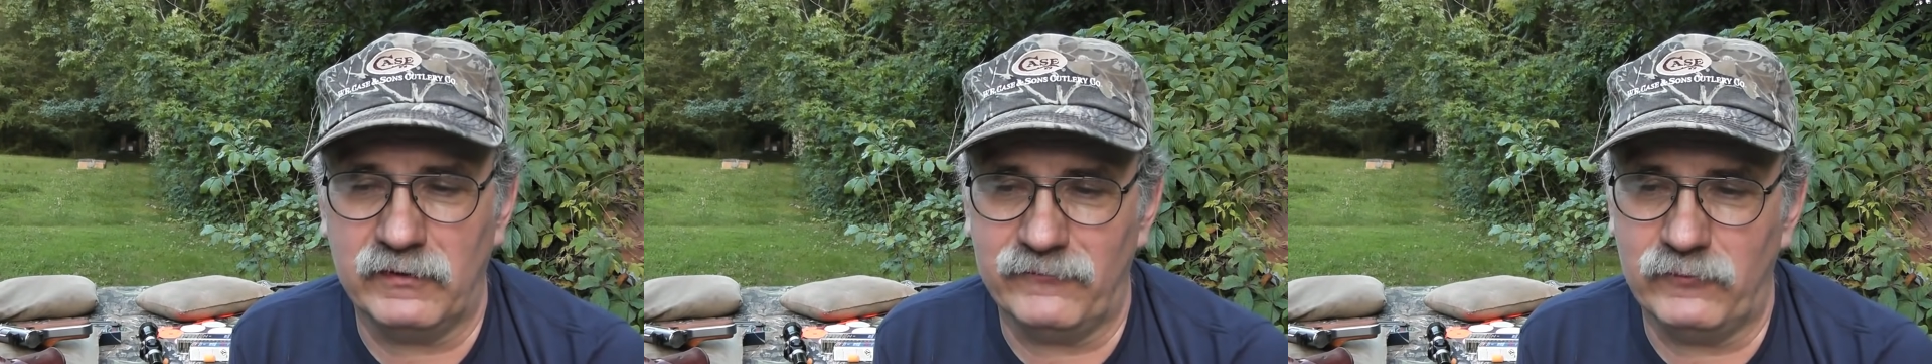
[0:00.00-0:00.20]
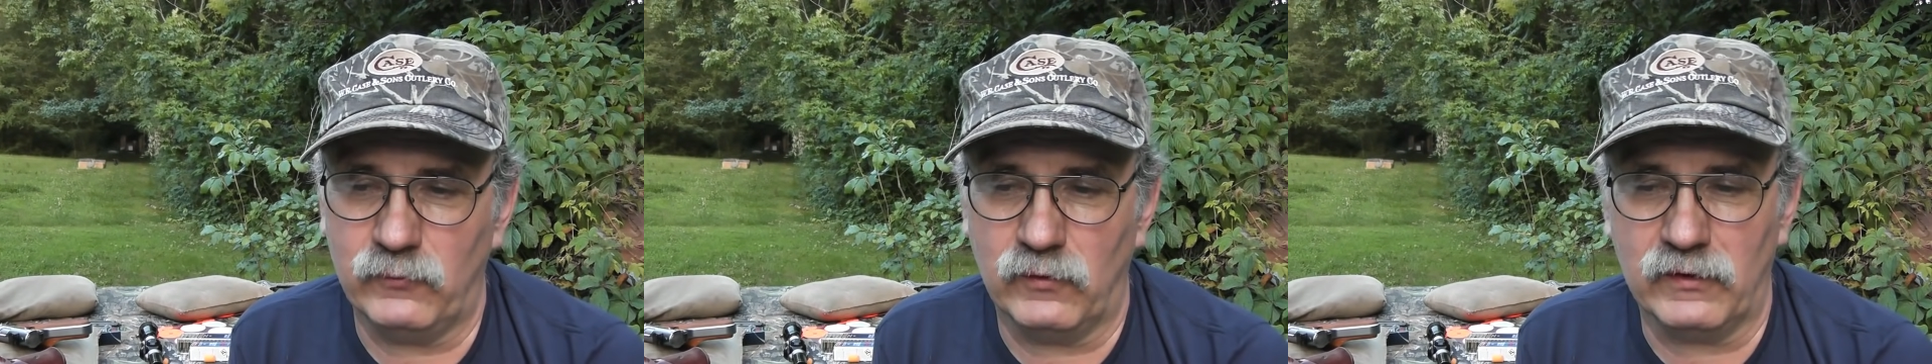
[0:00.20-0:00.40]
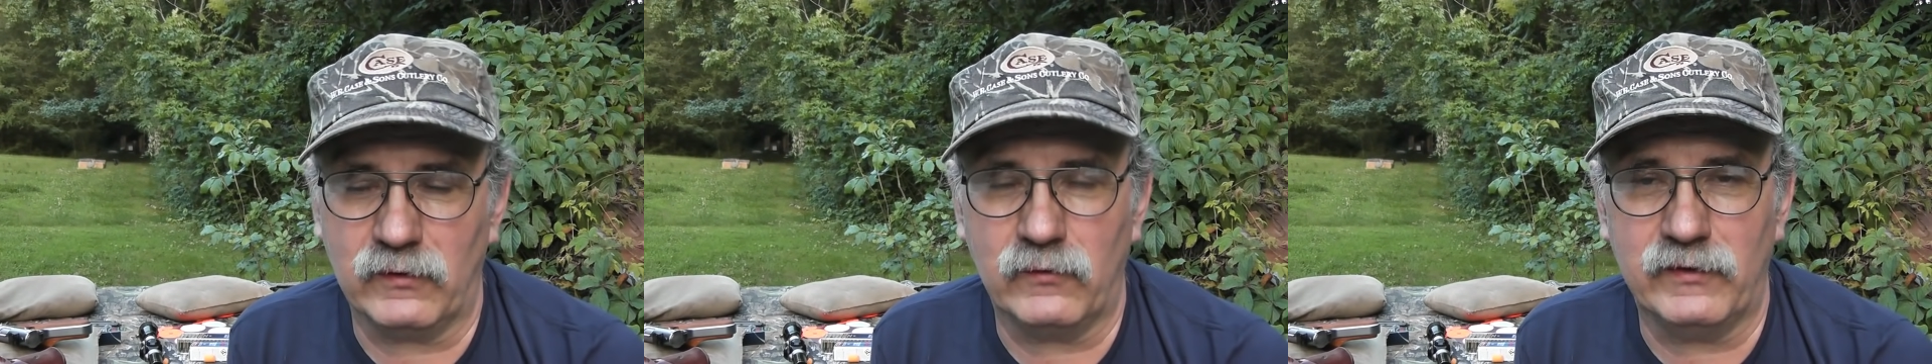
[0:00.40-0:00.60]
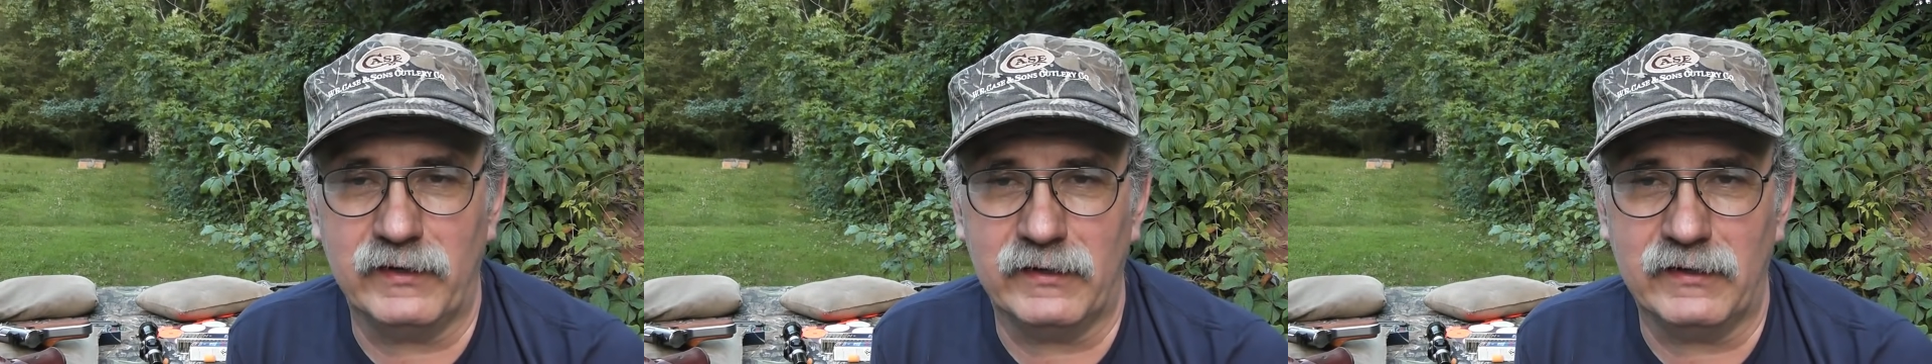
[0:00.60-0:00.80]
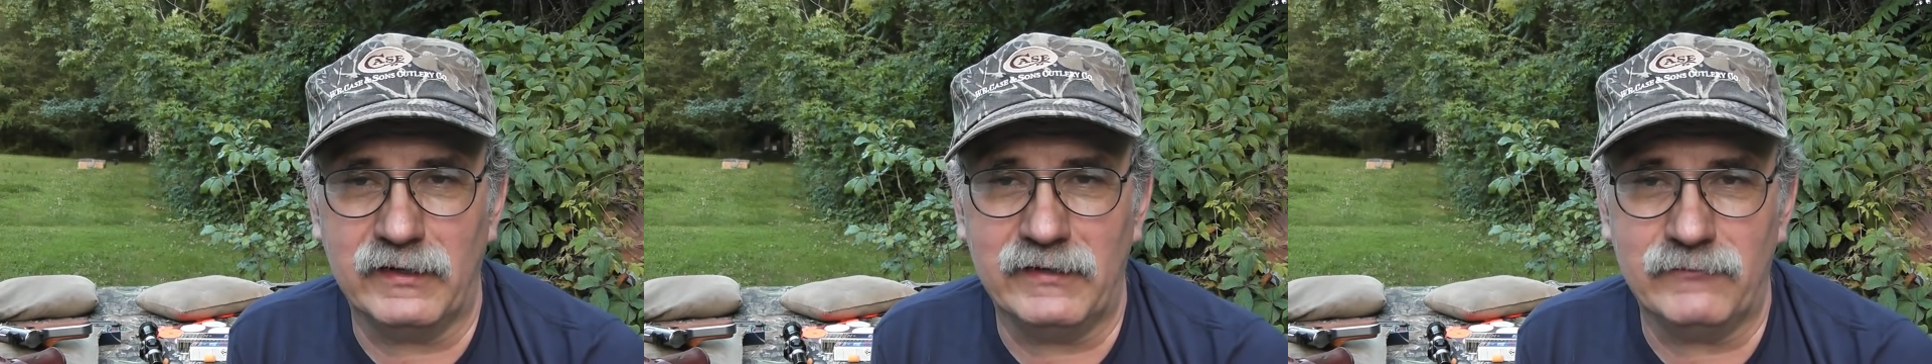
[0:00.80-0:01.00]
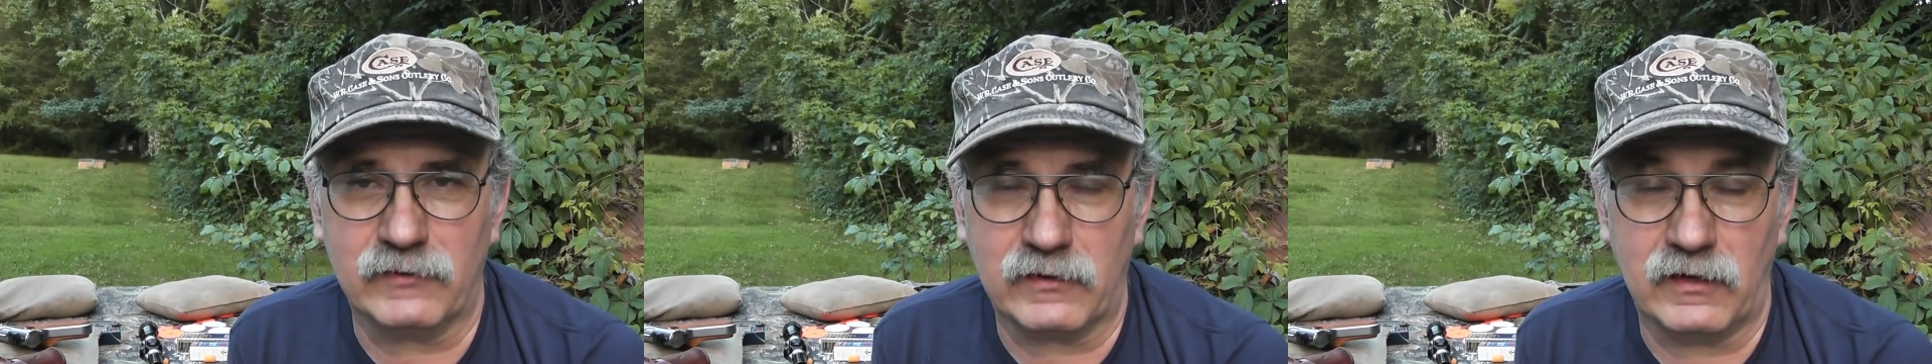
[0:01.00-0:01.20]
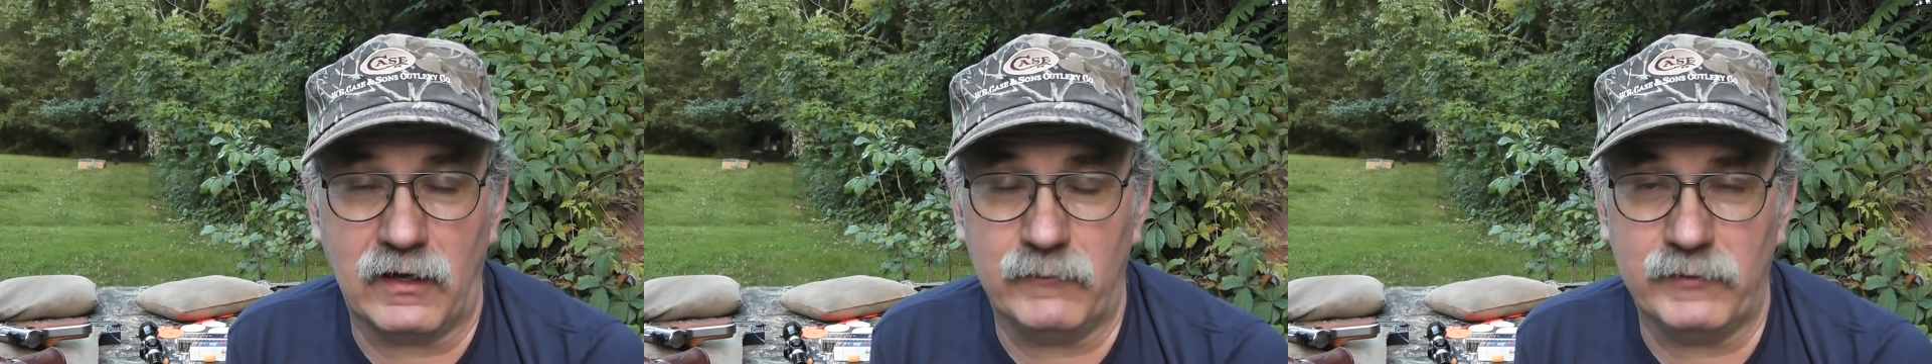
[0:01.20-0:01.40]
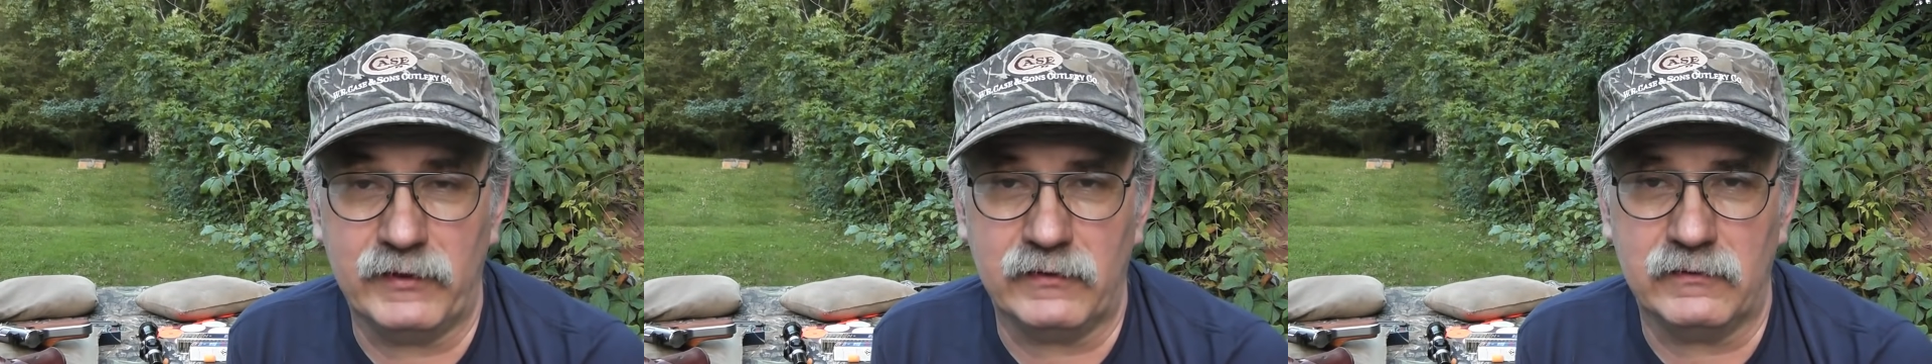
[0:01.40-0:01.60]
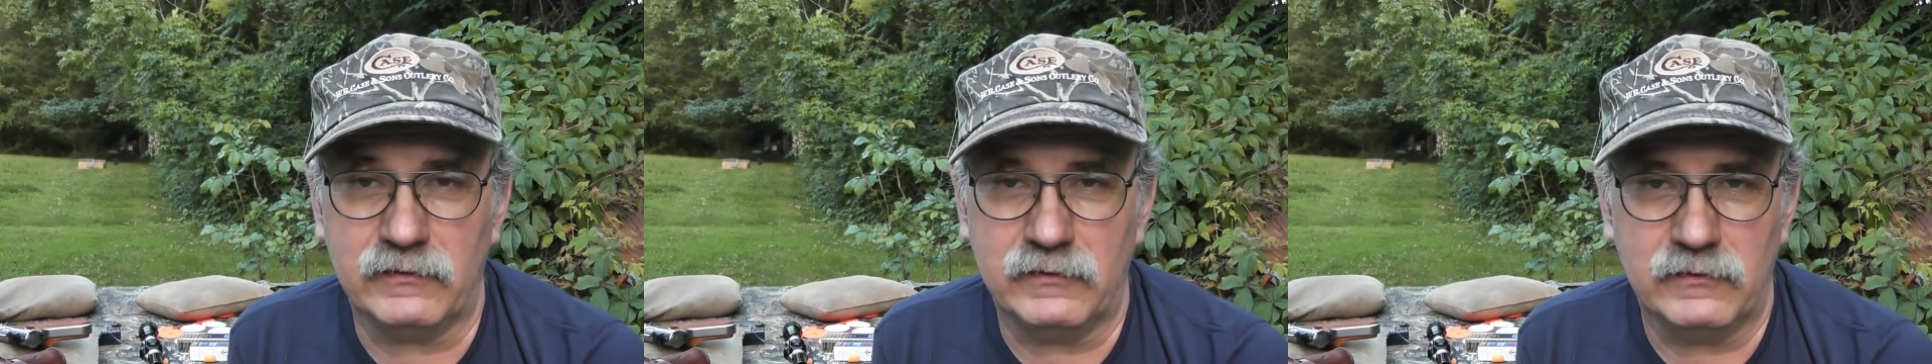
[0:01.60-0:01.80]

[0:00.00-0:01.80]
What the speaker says: if you want to go ahead and leave a comment,